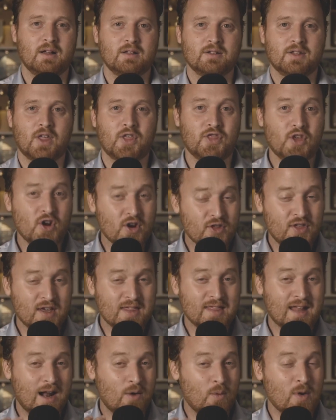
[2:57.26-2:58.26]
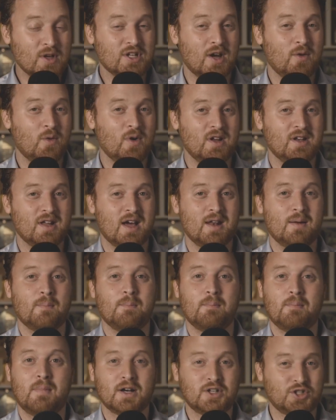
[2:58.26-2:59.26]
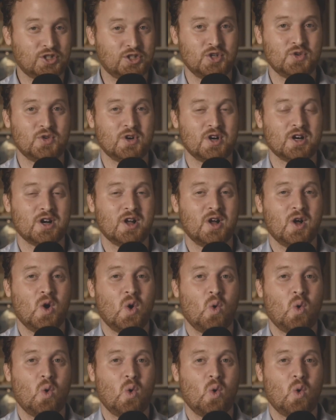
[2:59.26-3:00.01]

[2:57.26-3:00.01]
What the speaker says: The third thing that I wish I would have done much sooner